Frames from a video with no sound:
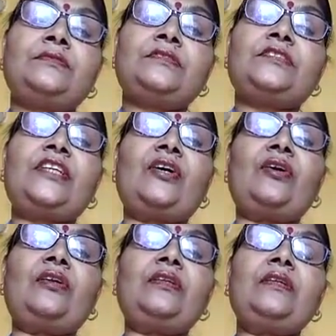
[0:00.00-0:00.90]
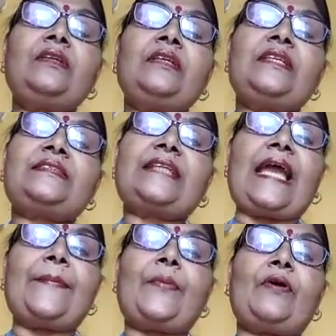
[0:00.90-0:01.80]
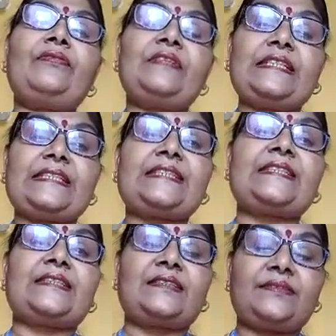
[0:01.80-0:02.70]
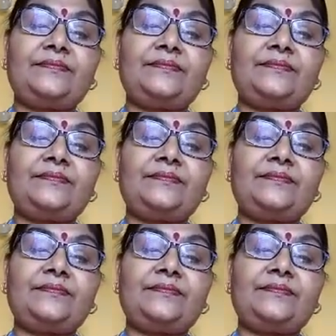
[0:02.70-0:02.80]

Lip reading: Rayon is type of ester,